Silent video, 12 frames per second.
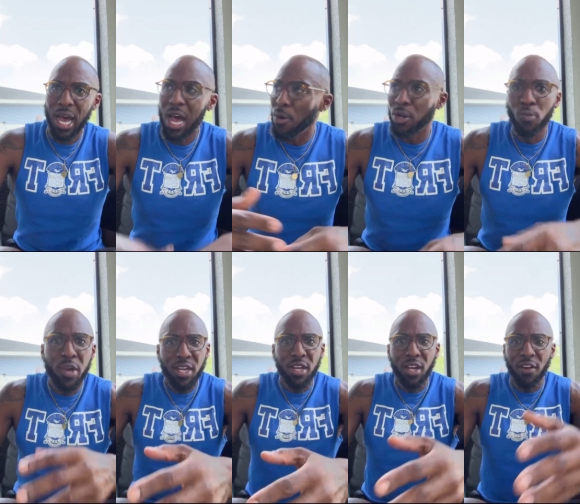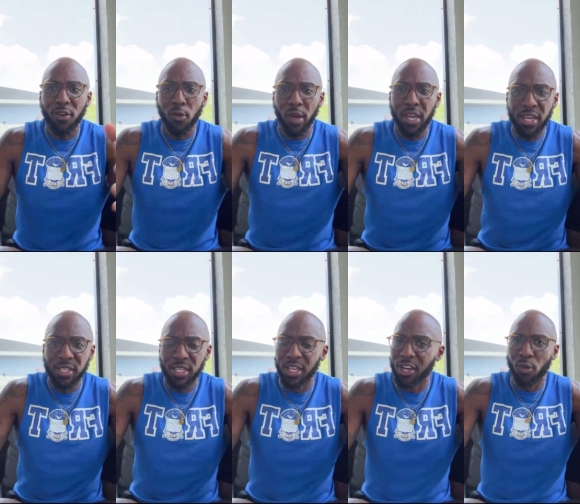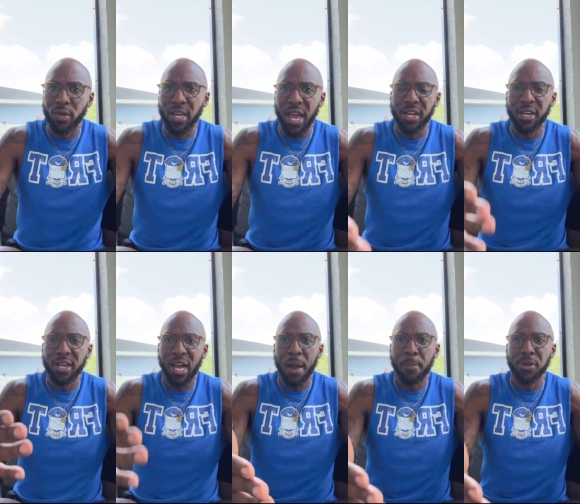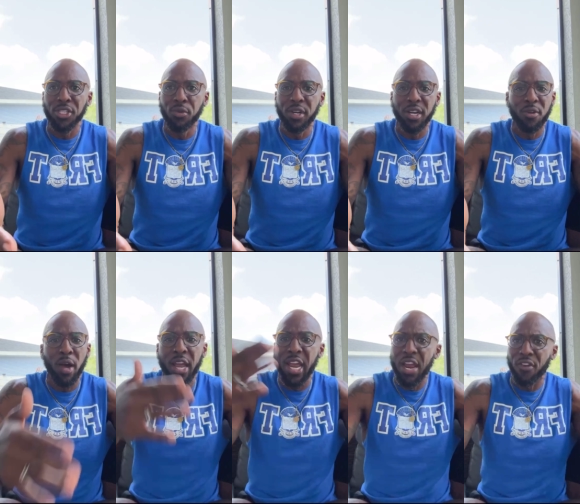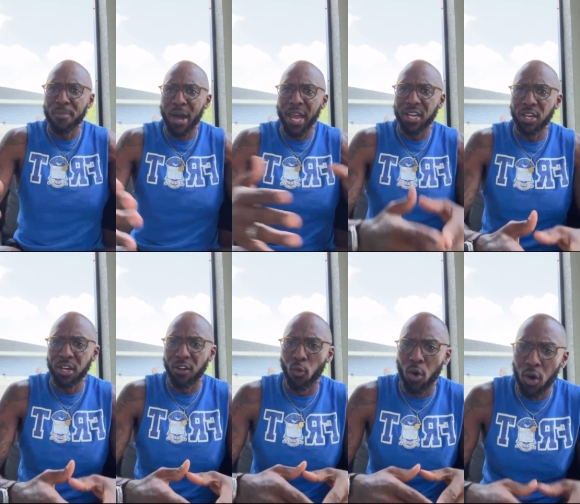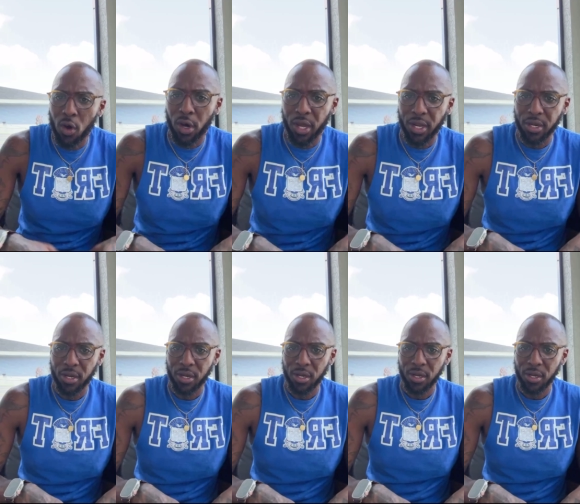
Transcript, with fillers: I would, we could have easily created an opportunity where everybody could have won.